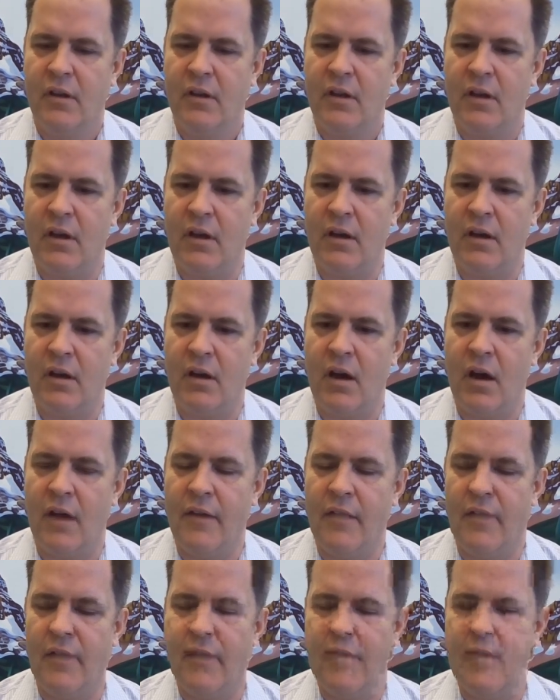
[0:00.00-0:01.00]

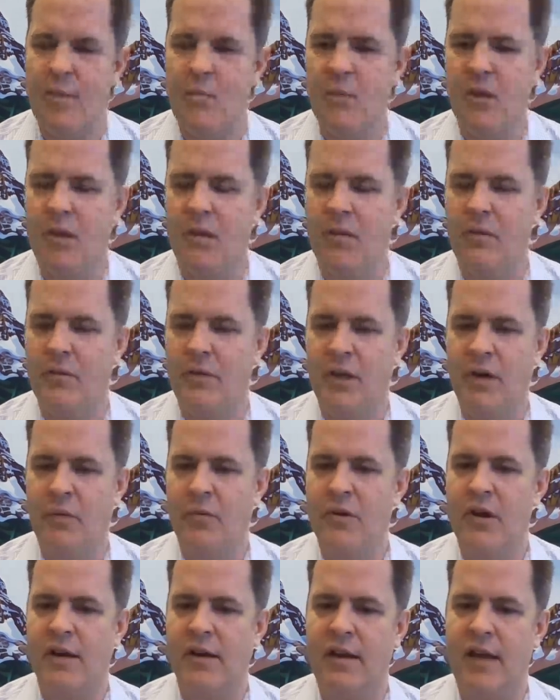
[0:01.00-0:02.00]
on the mill, we're
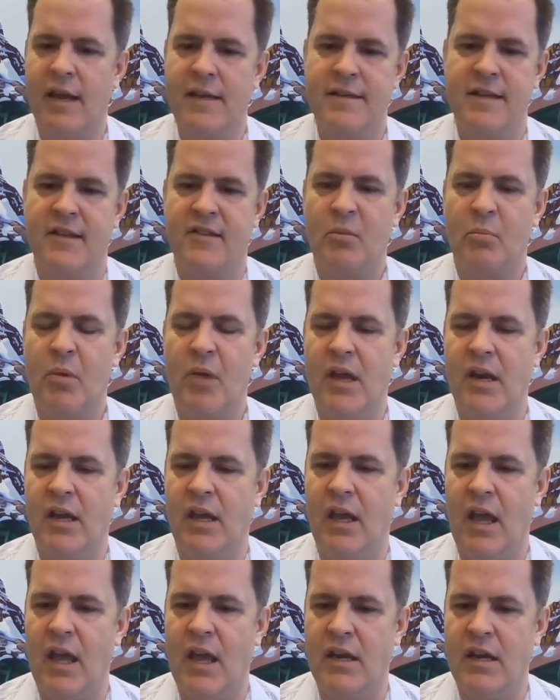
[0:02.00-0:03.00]
not
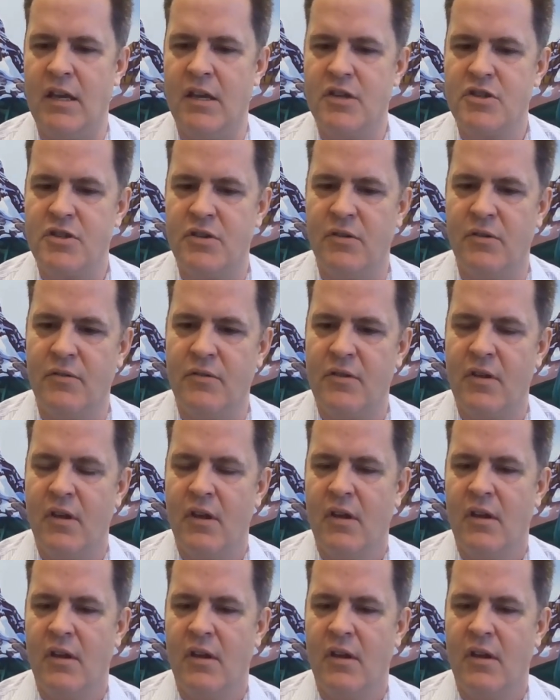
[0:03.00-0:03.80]
anticipating any issues.